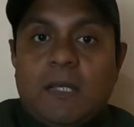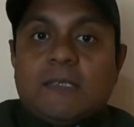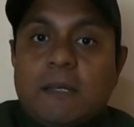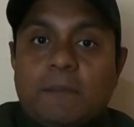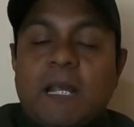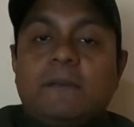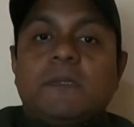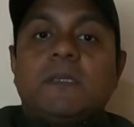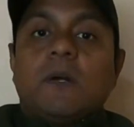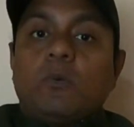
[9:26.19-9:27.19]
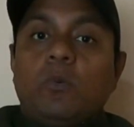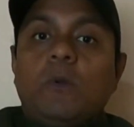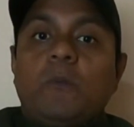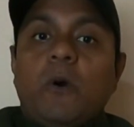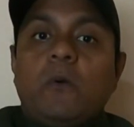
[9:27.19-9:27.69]
Sometimes the
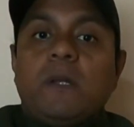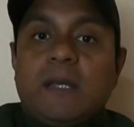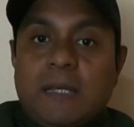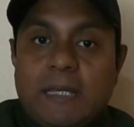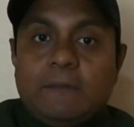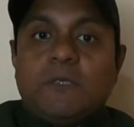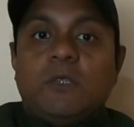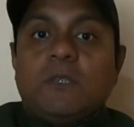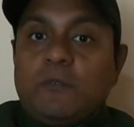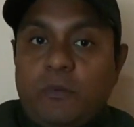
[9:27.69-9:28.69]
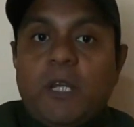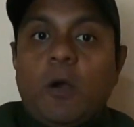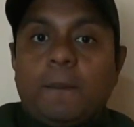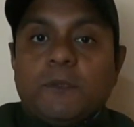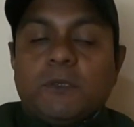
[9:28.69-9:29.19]
Quilbot gives you the free
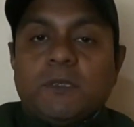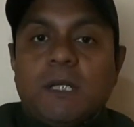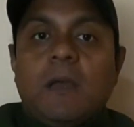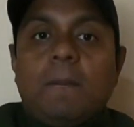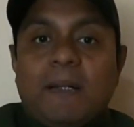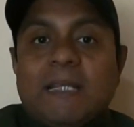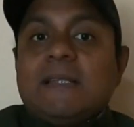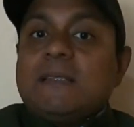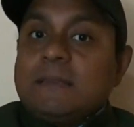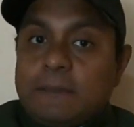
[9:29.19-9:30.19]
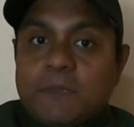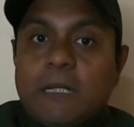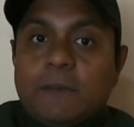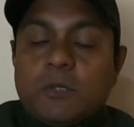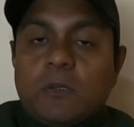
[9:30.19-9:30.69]
options, but there is a
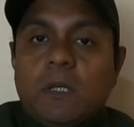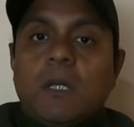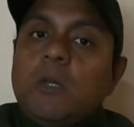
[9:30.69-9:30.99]
subscription.